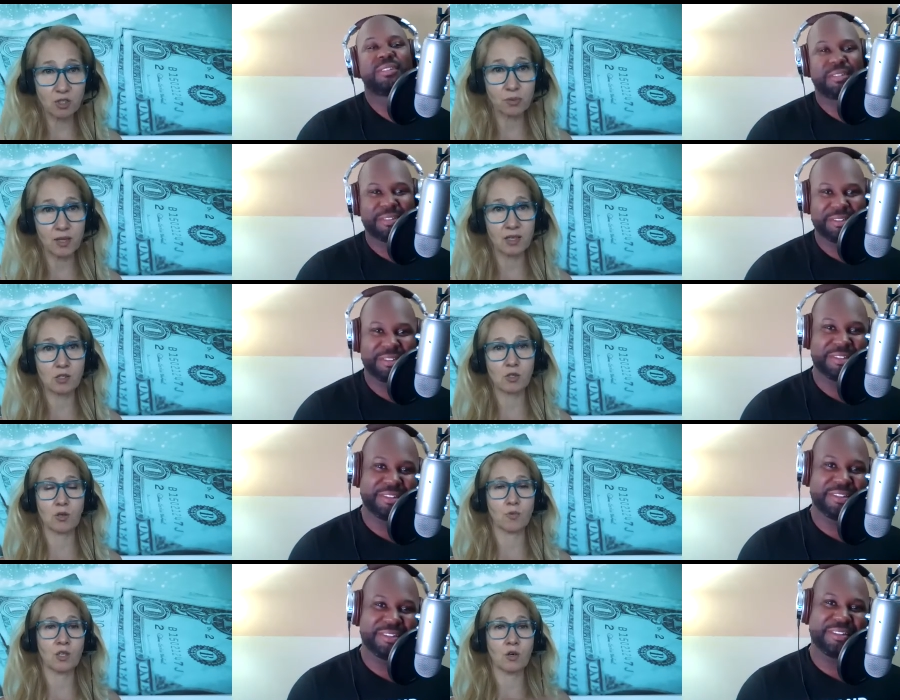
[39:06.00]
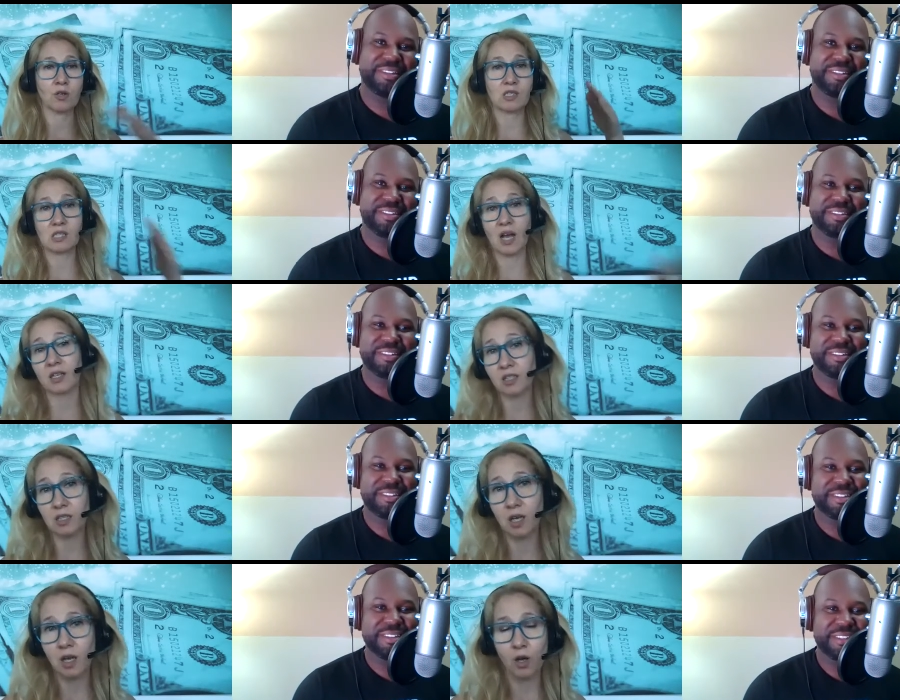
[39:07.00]
Speaker 1: plan so that we know exactly
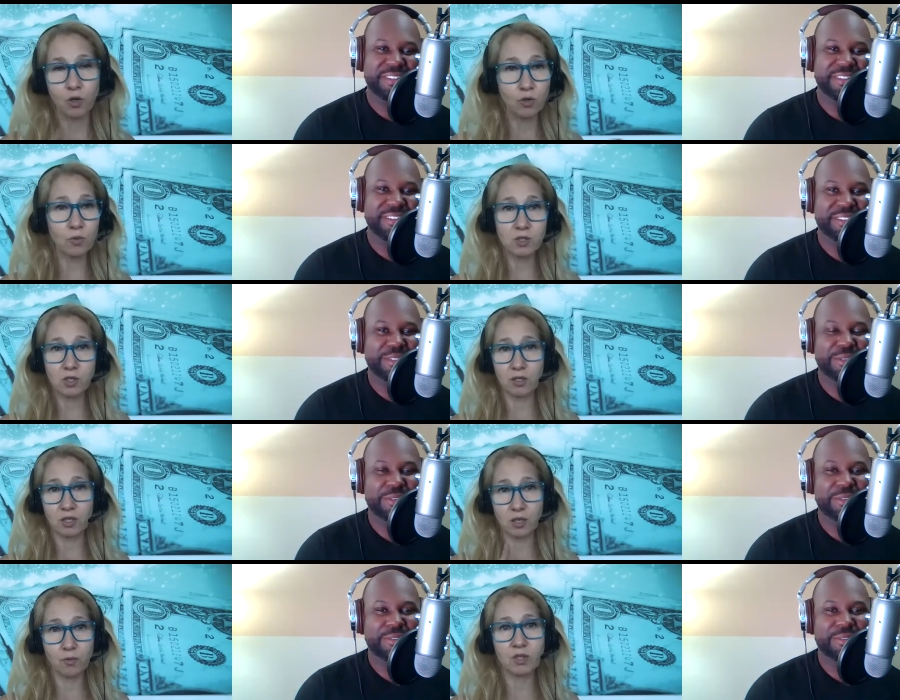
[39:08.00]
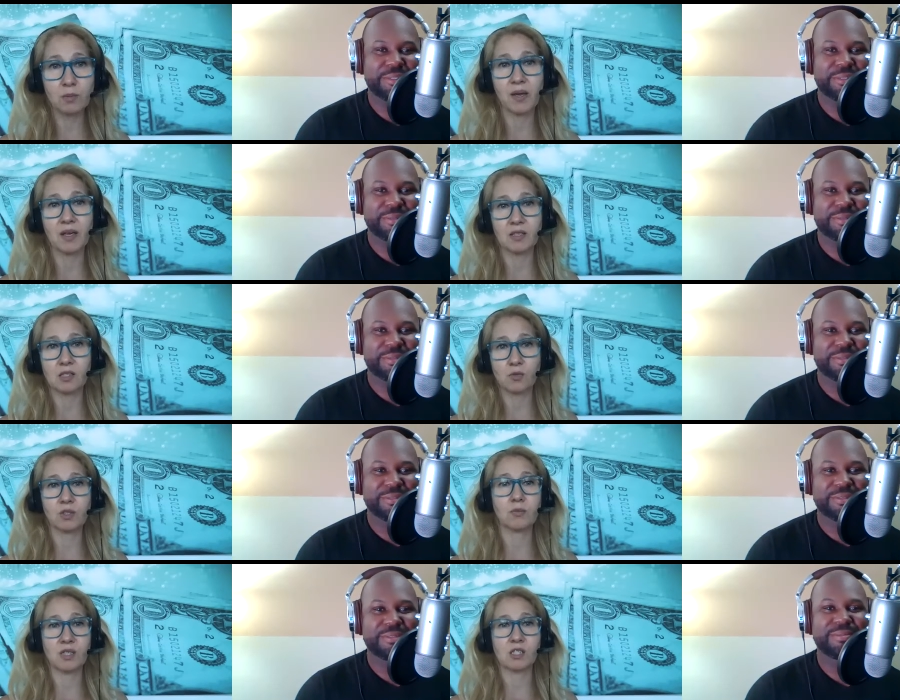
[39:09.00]
who we're targeting what the pain is what
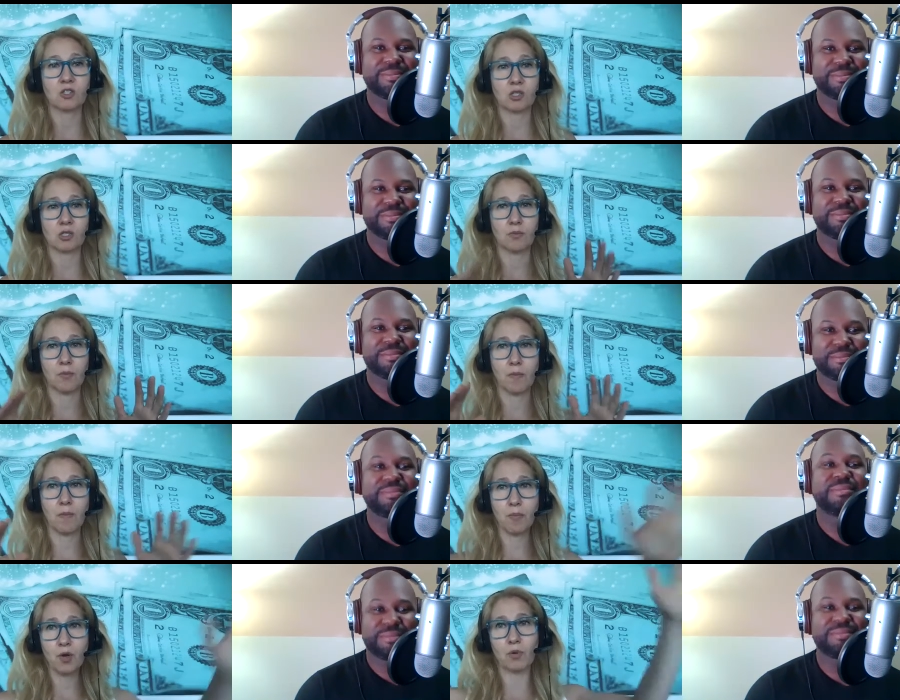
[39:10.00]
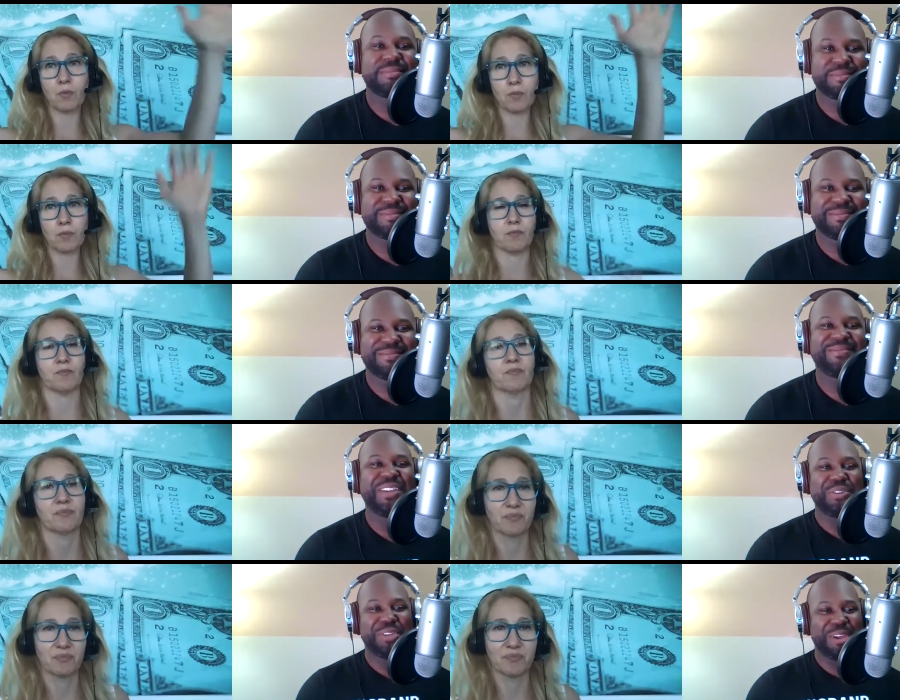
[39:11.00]
the message is boom
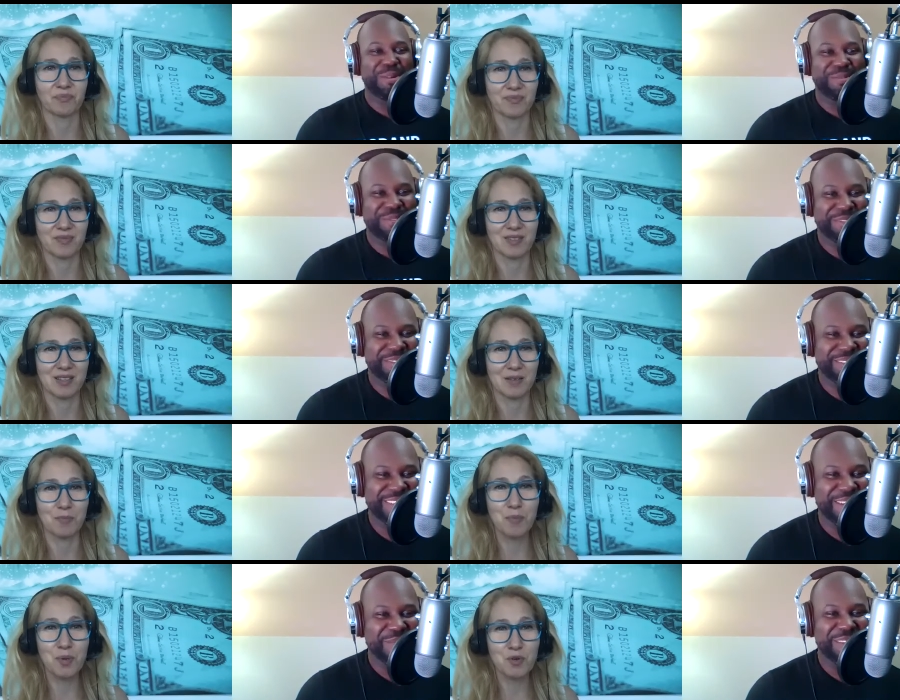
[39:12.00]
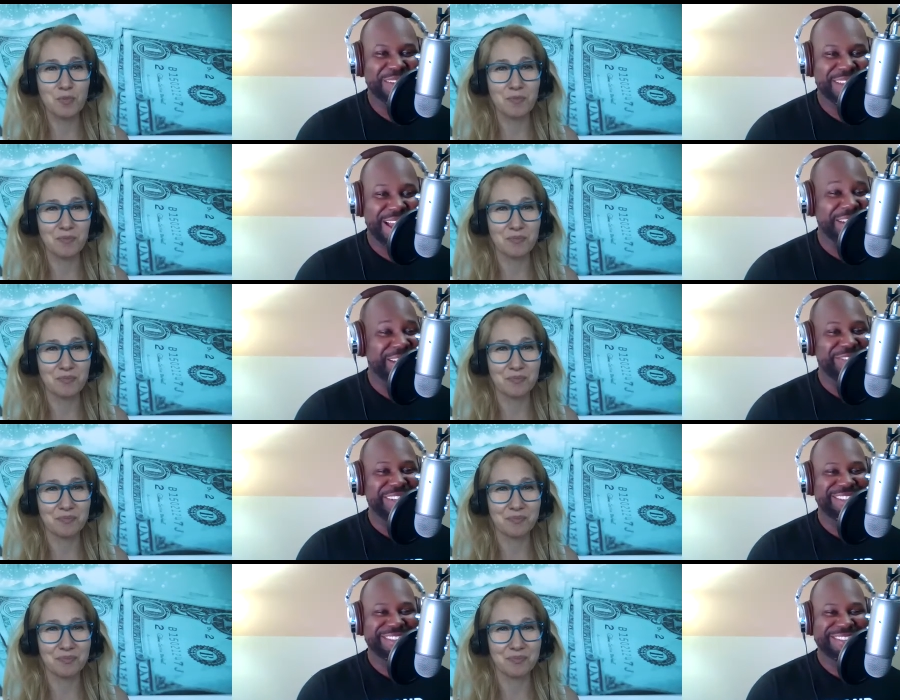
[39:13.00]
Speaker 2: there you go yep boom. i love
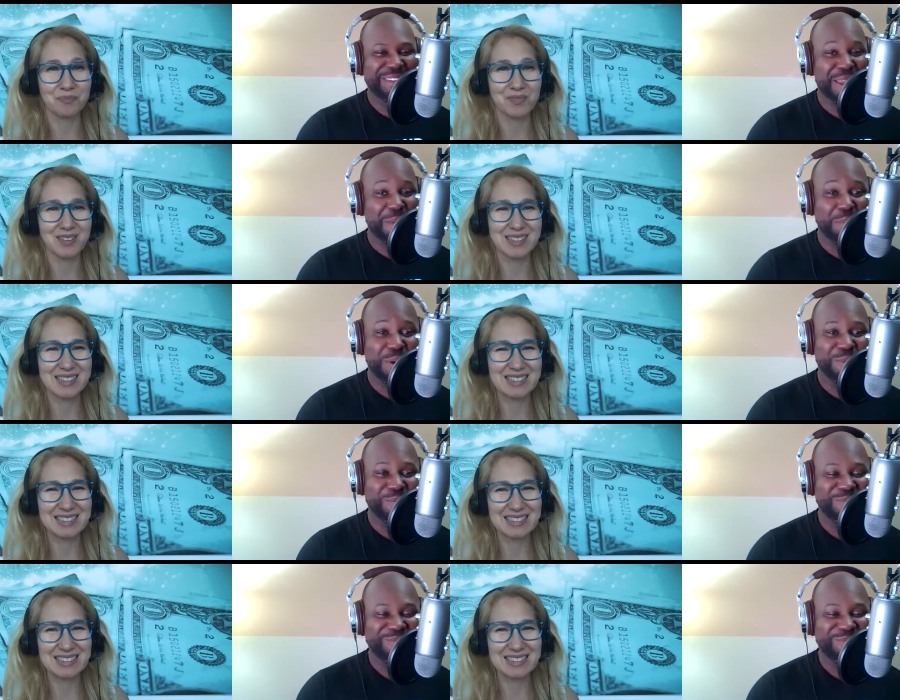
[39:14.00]
it yep boom